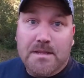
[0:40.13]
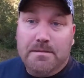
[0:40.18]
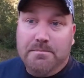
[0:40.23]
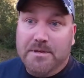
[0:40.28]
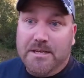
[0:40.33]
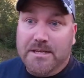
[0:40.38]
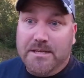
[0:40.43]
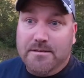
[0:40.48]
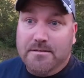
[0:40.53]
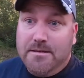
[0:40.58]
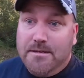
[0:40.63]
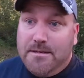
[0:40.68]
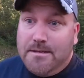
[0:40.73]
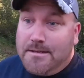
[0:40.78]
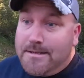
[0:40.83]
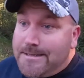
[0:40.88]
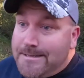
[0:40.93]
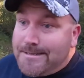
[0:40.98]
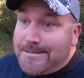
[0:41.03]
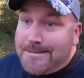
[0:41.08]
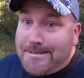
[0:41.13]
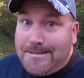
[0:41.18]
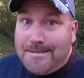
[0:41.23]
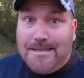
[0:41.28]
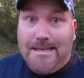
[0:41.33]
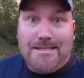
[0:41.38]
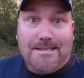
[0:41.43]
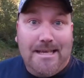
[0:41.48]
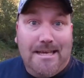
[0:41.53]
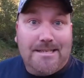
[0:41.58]
I mean,
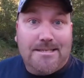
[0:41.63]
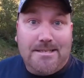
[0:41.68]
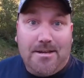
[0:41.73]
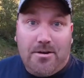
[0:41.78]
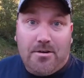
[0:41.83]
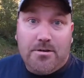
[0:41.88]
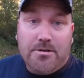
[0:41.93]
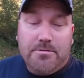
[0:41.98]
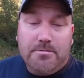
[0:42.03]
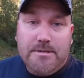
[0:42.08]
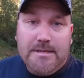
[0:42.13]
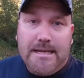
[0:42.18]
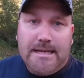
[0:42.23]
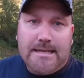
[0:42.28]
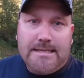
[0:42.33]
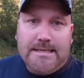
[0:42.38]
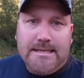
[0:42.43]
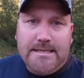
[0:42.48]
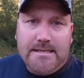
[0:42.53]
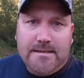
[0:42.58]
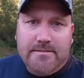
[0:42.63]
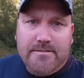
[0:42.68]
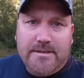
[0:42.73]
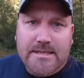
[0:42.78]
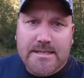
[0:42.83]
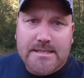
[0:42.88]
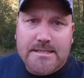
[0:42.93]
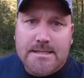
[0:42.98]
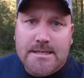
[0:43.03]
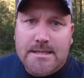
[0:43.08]
that's the harsh reality of it
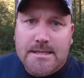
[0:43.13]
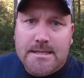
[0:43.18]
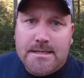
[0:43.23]
is